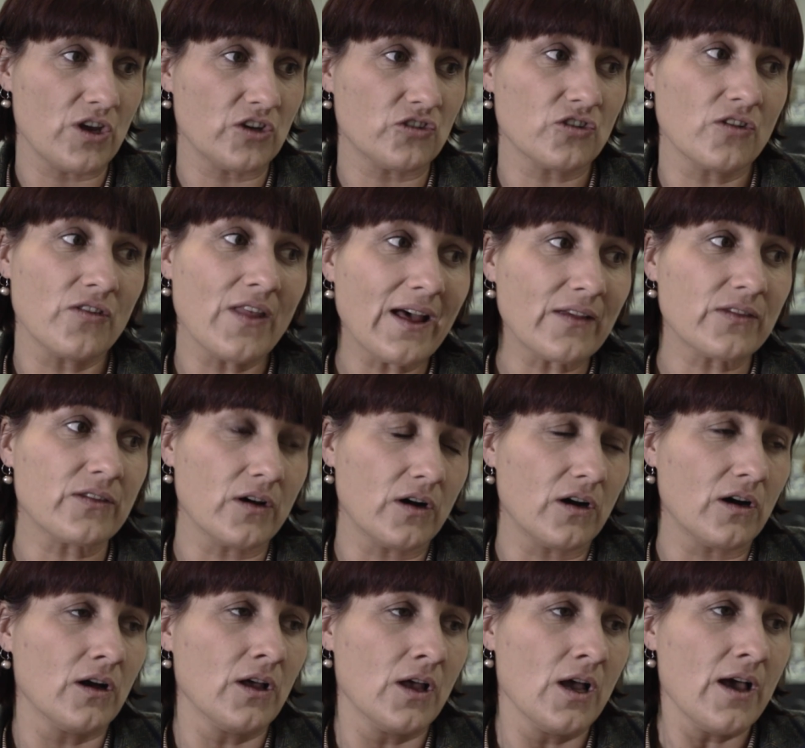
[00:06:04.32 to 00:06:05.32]
rich. And that's
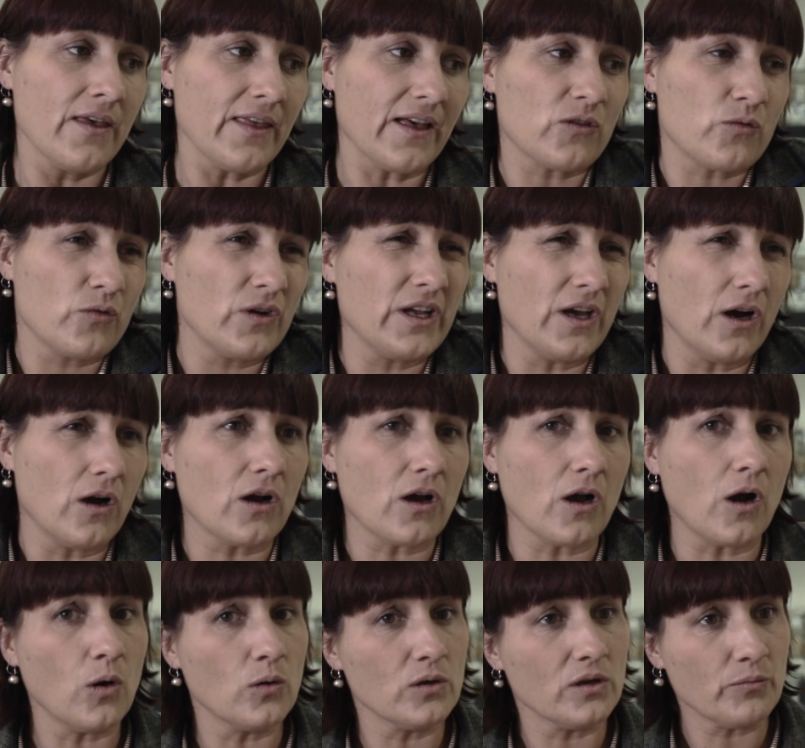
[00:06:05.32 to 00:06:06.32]
really our
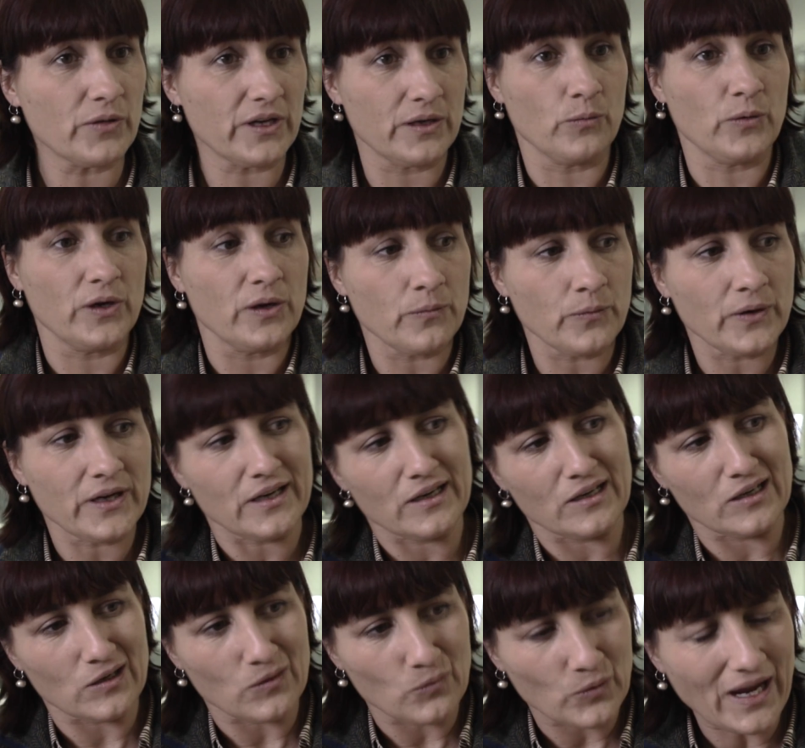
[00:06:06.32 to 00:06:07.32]
goal,
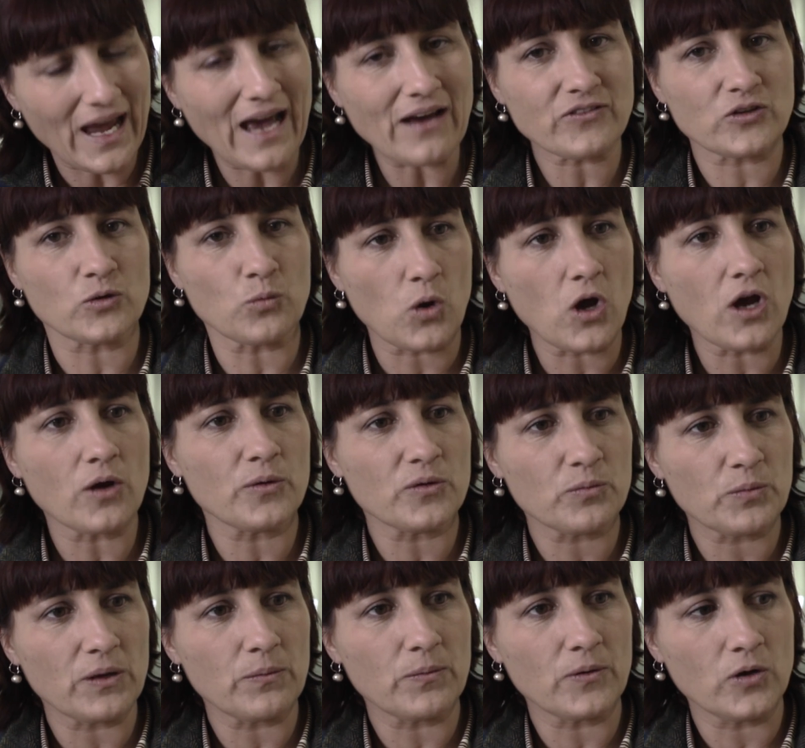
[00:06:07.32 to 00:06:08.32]
and we have to work
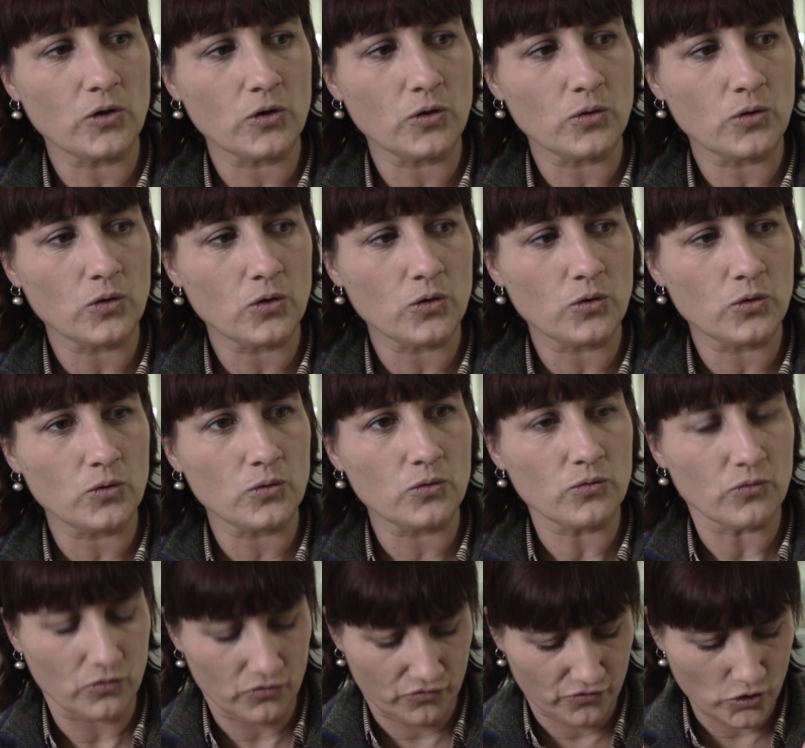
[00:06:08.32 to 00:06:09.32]
with people
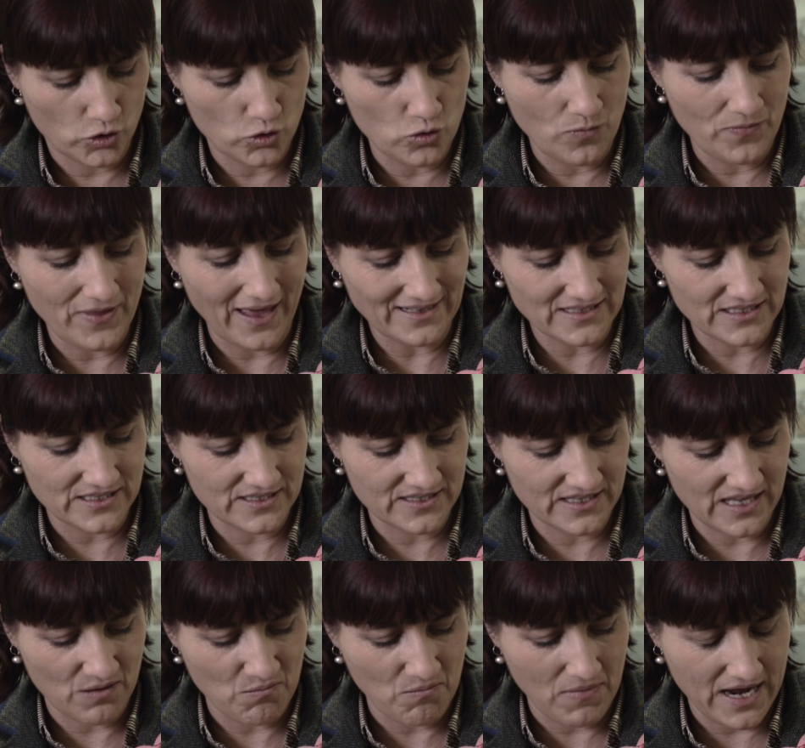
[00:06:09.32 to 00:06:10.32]
for whom that is
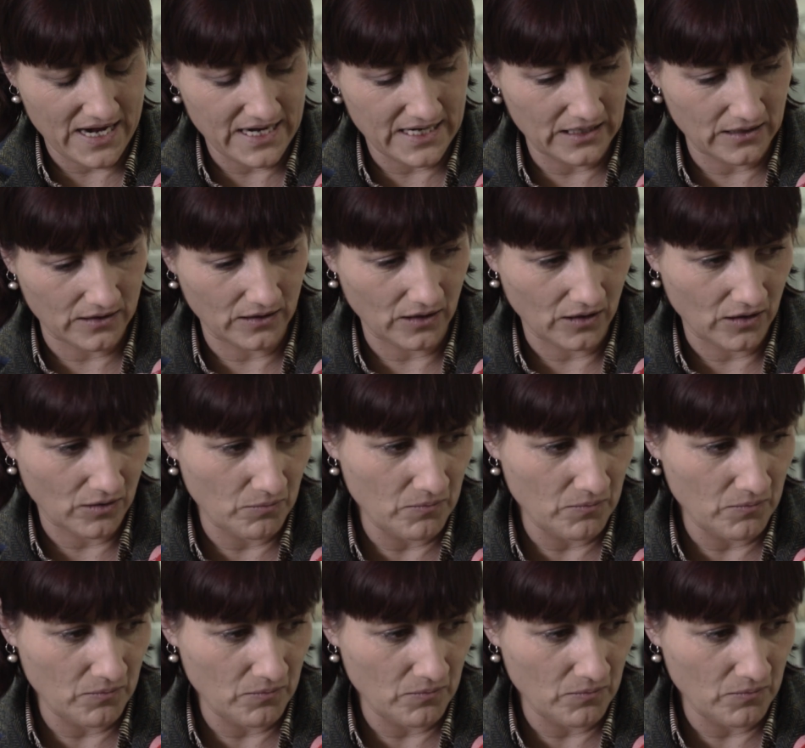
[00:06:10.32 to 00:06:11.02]
their main